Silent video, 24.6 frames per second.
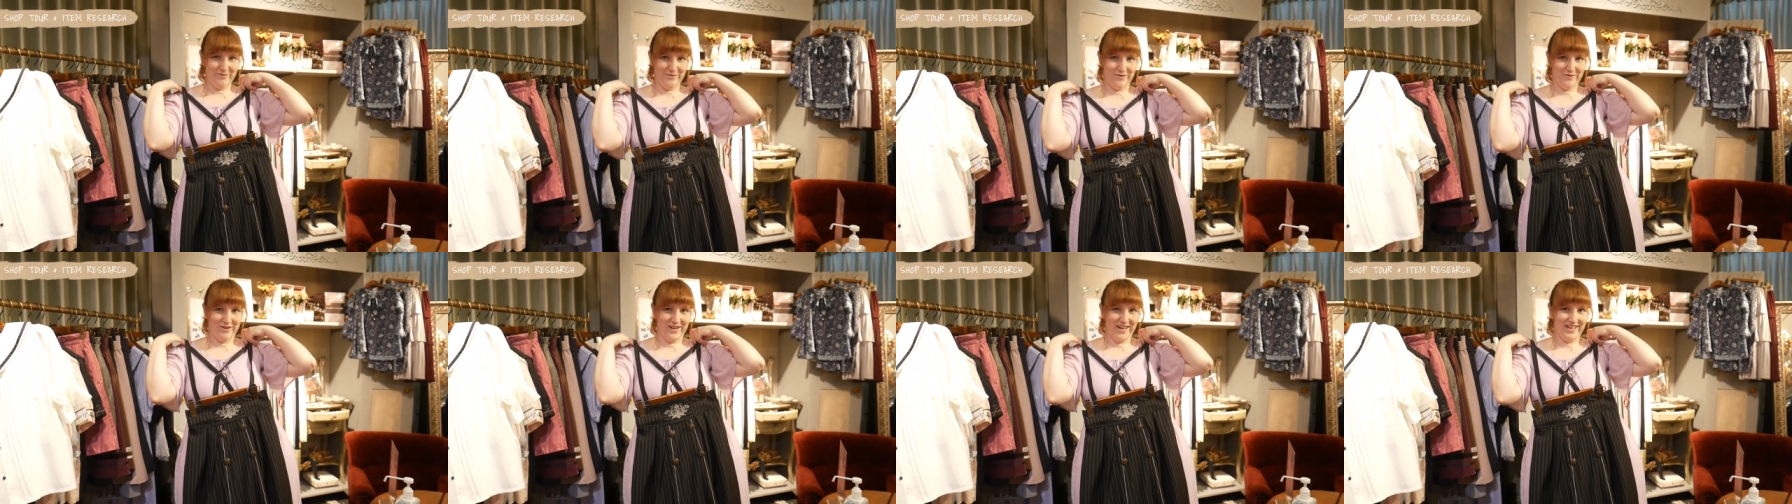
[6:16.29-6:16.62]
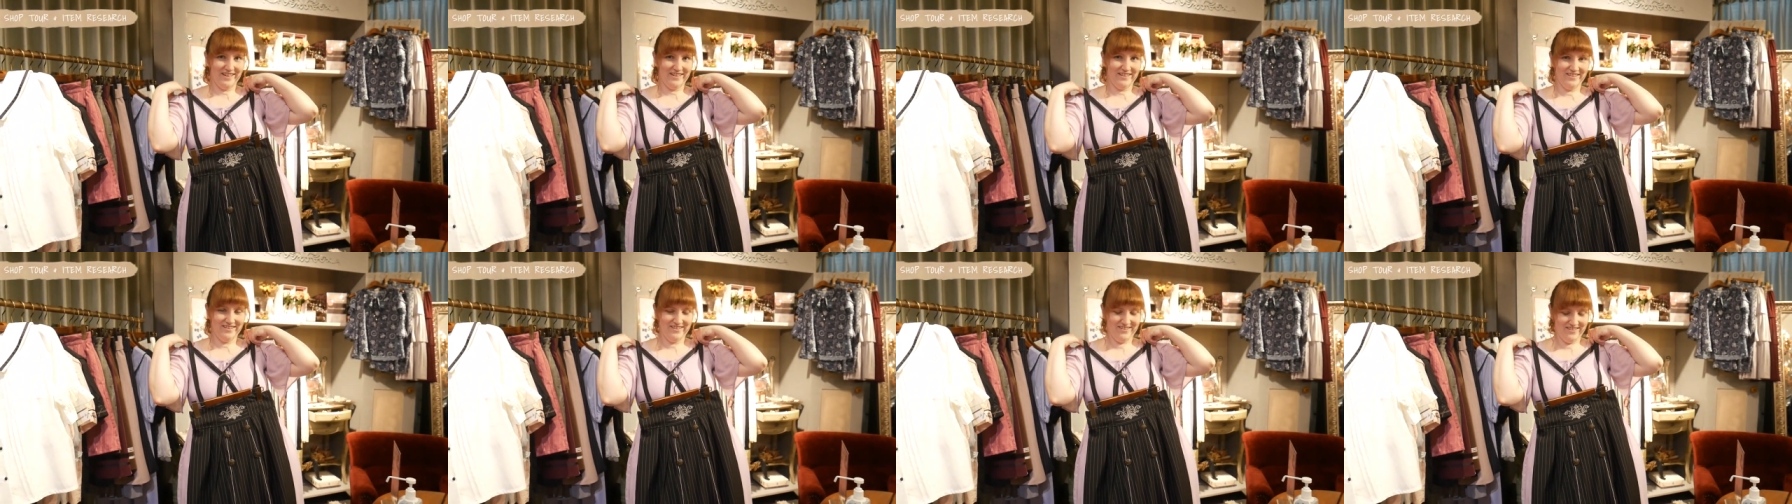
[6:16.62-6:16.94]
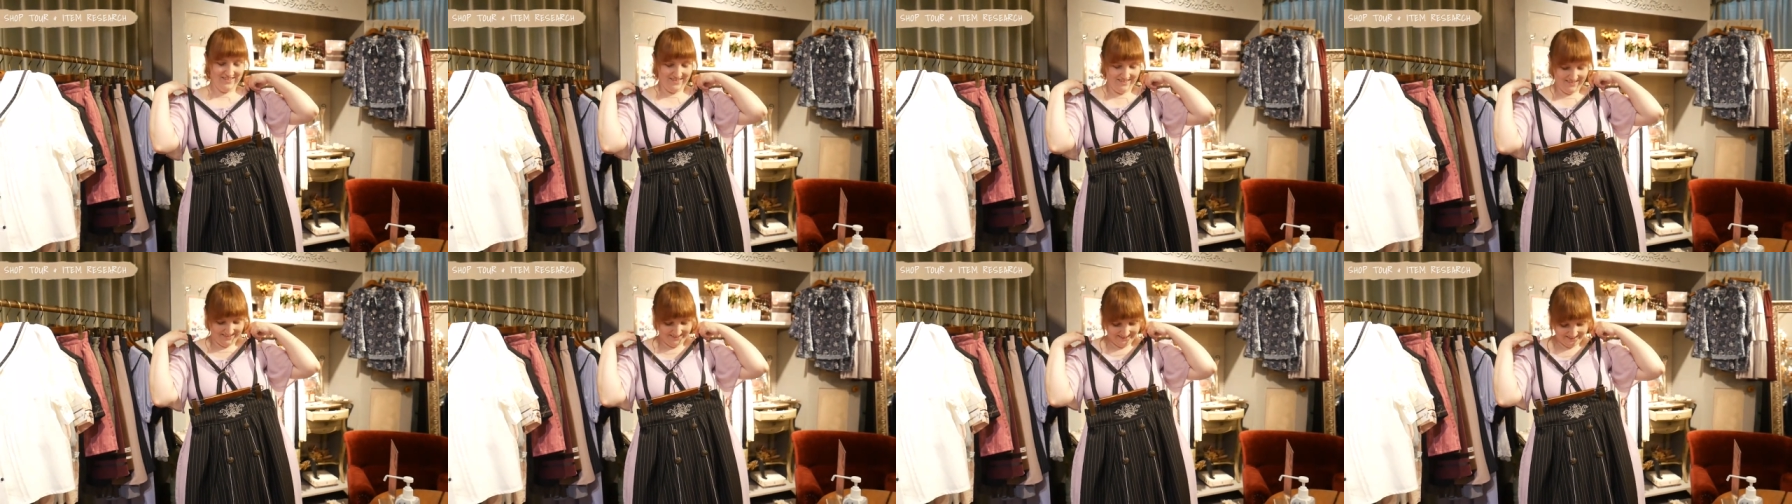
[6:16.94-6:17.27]
great
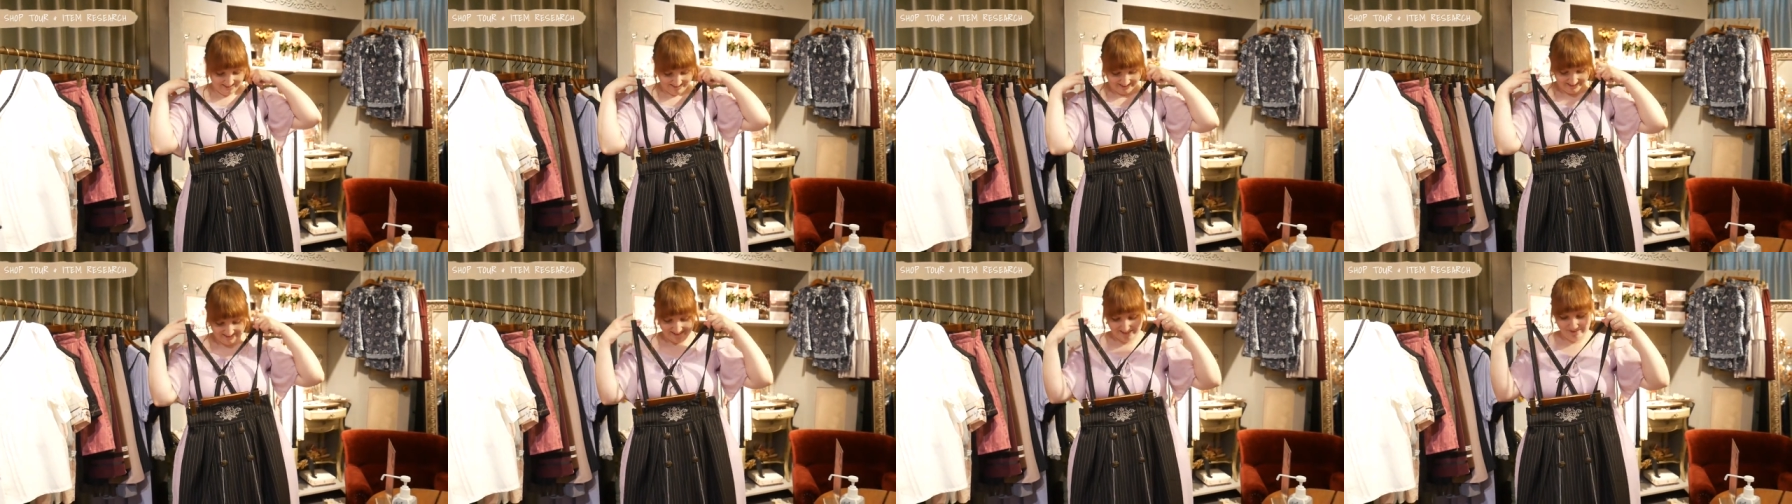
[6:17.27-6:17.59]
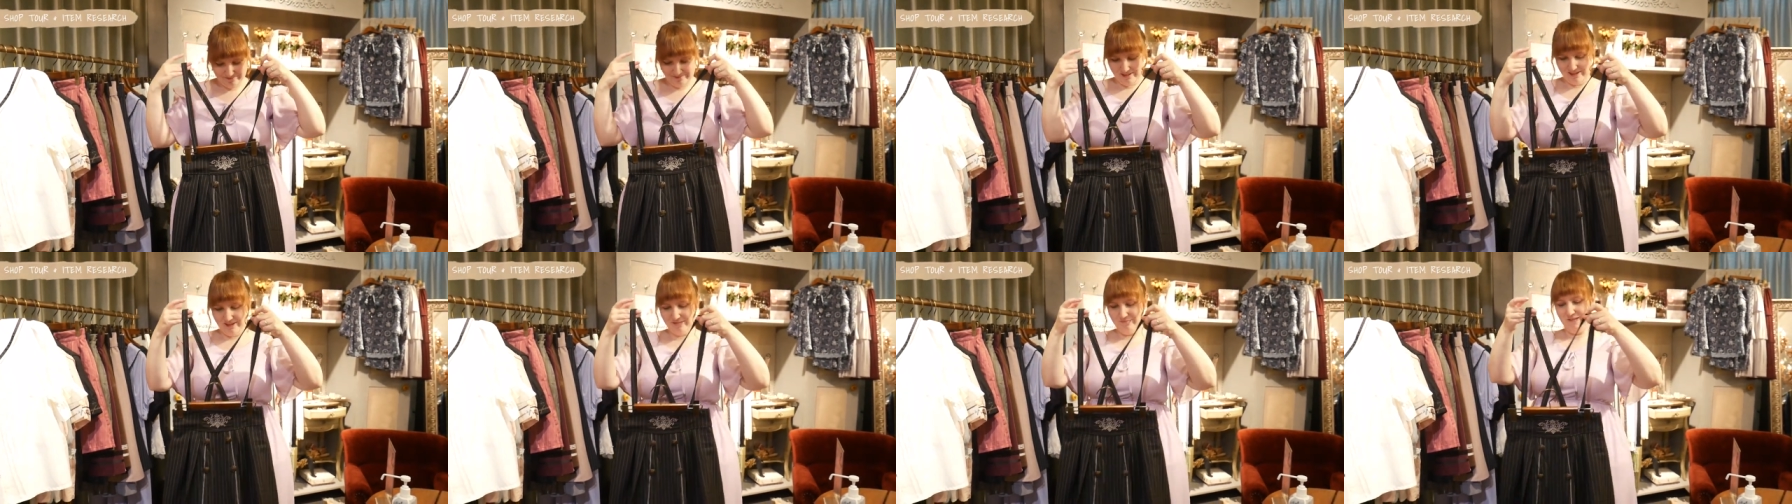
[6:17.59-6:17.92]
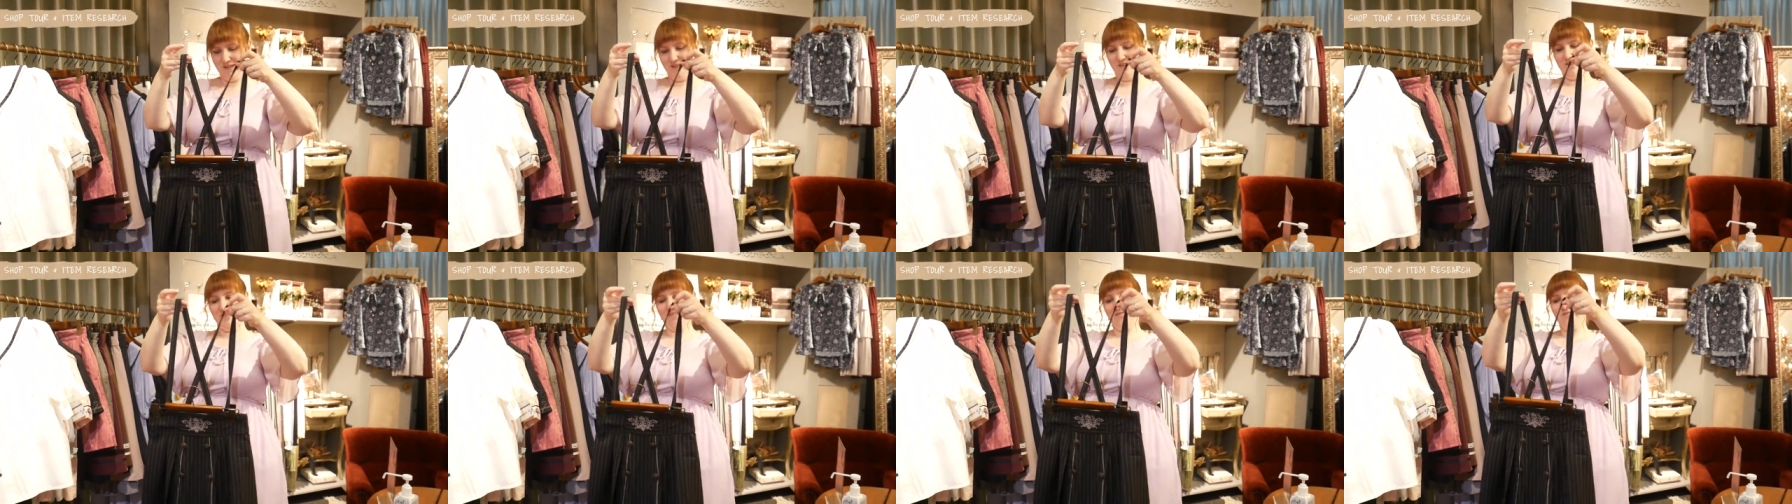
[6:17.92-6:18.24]
too. Must be look